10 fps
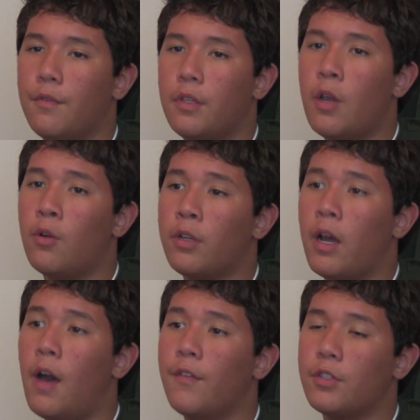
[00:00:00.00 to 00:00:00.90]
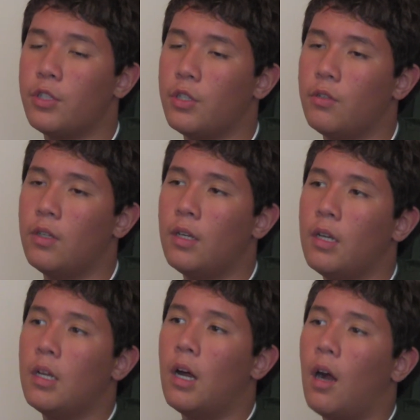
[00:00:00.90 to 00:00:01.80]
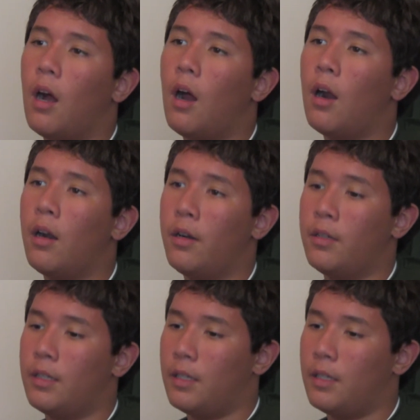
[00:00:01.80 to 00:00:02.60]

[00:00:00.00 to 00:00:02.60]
the only other two, are